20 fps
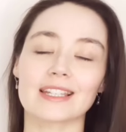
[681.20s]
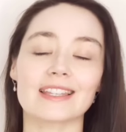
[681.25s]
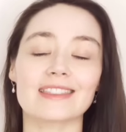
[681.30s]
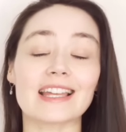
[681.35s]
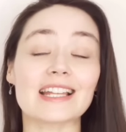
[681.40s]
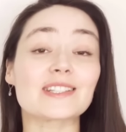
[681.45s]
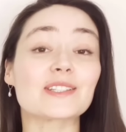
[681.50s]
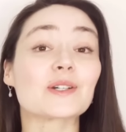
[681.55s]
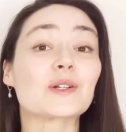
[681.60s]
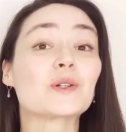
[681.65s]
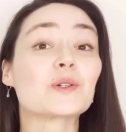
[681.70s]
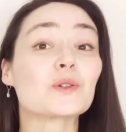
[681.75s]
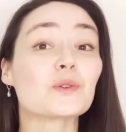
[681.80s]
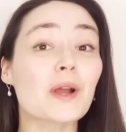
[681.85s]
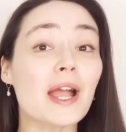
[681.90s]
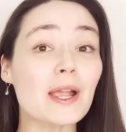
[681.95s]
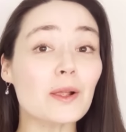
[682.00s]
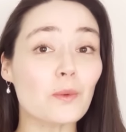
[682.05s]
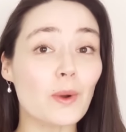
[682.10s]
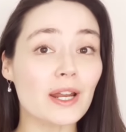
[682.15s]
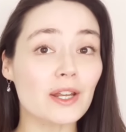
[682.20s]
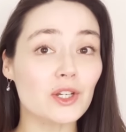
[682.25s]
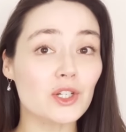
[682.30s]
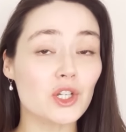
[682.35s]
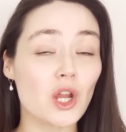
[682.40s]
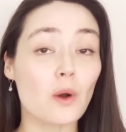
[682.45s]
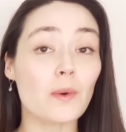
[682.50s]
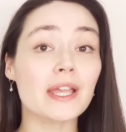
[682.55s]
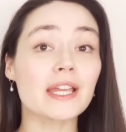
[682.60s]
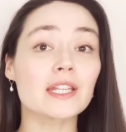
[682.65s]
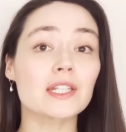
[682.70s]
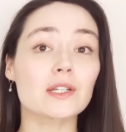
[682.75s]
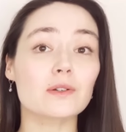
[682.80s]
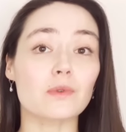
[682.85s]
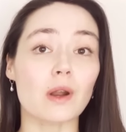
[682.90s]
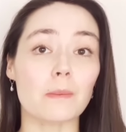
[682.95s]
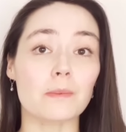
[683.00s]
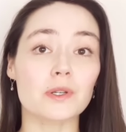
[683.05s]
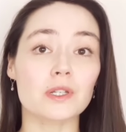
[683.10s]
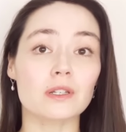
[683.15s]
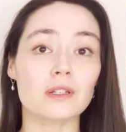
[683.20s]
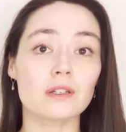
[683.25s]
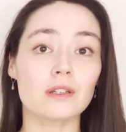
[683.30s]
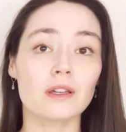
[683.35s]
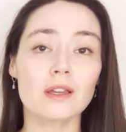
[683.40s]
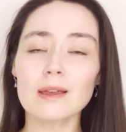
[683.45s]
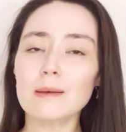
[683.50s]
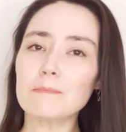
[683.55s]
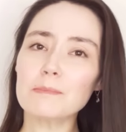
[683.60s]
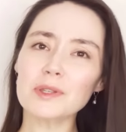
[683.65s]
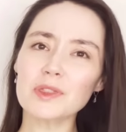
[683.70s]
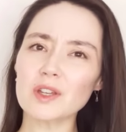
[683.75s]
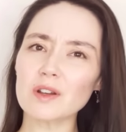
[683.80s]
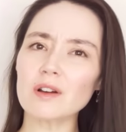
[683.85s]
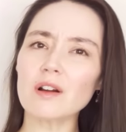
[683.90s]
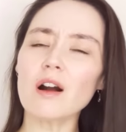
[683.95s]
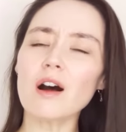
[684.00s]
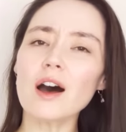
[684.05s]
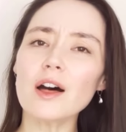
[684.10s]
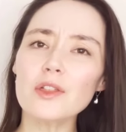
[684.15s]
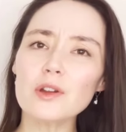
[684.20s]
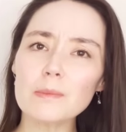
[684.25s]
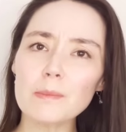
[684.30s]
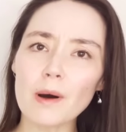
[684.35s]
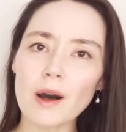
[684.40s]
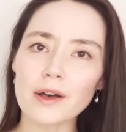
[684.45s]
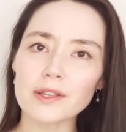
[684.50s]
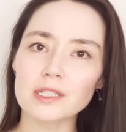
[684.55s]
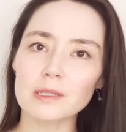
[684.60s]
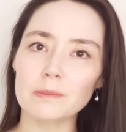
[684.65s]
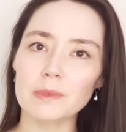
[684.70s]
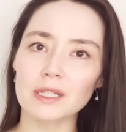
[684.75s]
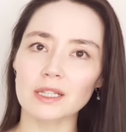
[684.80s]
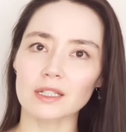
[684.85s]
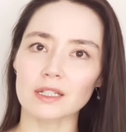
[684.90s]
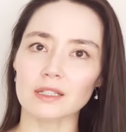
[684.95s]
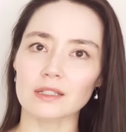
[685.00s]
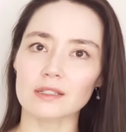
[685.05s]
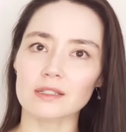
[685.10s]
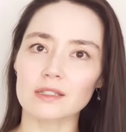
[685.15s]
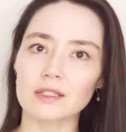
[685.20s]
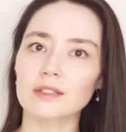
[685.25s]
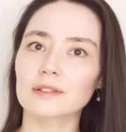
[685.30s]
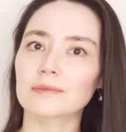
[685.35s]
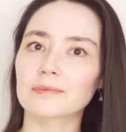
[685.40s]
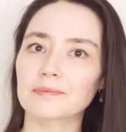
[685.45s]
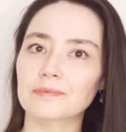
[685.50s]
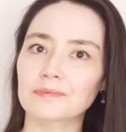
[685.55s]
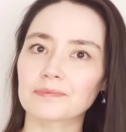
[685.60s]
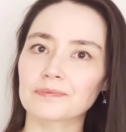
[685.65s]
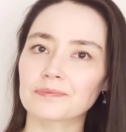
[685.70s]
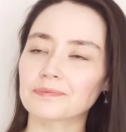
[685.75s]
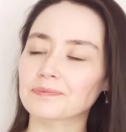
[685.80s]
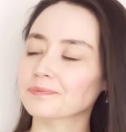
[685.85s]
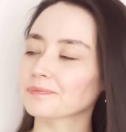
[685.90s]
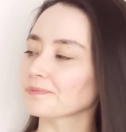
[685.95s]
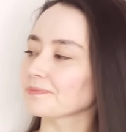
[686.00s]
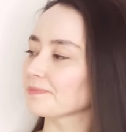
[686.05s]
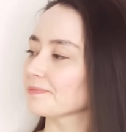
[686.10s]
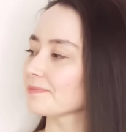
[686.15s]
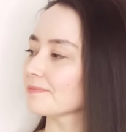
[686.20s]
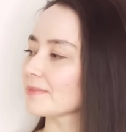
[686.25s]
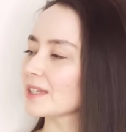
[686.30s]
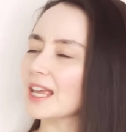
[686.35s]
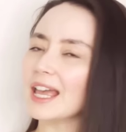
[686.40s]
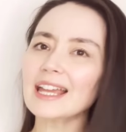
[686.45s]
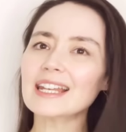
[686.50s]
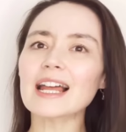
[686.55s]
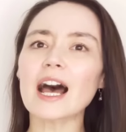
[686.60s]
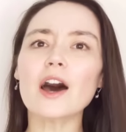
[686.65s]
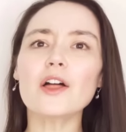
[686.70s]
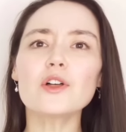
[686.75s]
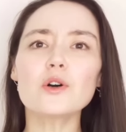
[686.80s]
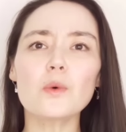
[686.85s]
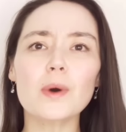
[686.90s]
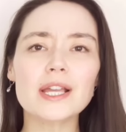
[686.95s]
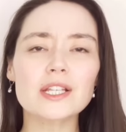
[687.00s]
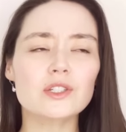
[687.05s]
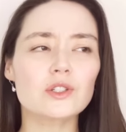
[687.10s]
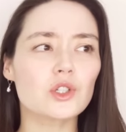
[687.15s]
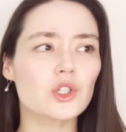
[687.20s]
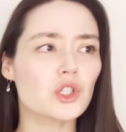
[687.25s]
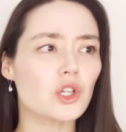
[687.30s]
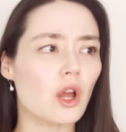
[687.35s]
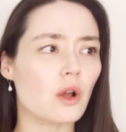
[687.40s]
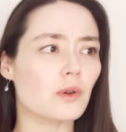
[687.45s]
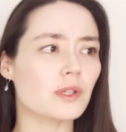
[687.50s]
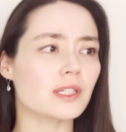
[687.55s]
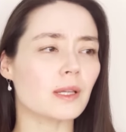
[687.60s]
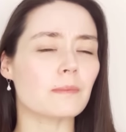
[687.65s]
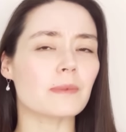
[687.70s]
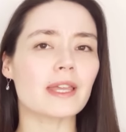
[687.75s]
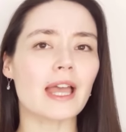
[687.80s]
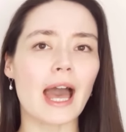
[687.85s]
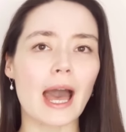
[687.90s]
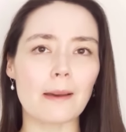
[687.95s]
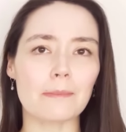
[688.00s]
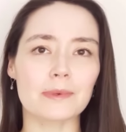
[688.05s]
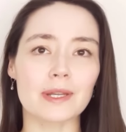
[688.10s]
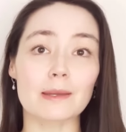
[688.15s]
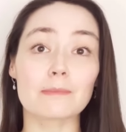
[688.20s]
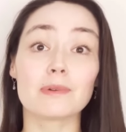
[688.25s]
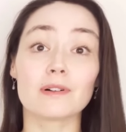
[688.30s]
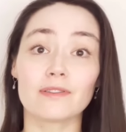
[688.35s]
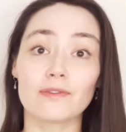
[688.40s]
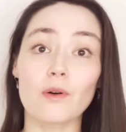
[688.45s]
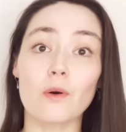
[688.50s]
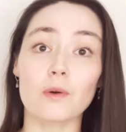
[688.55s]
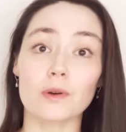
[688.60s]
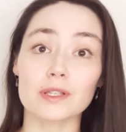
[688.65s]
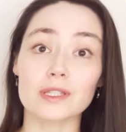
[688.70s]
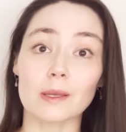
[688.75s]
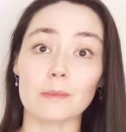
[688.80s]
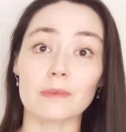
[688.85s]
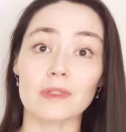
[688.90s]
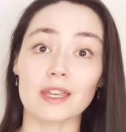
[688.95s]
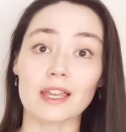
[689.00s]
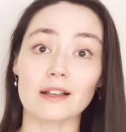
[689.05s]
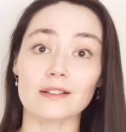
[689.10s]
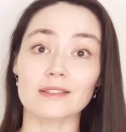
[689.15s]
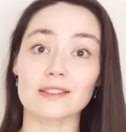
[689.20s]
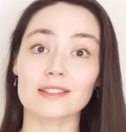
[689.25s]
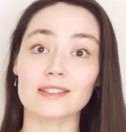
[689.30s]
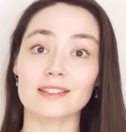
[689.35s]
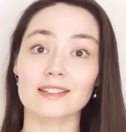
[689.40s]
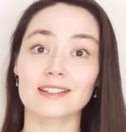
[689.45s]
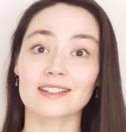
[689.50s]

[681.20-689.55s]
That's a great way to show interruption, but there are other possibilities and other ways to show something happening before something else.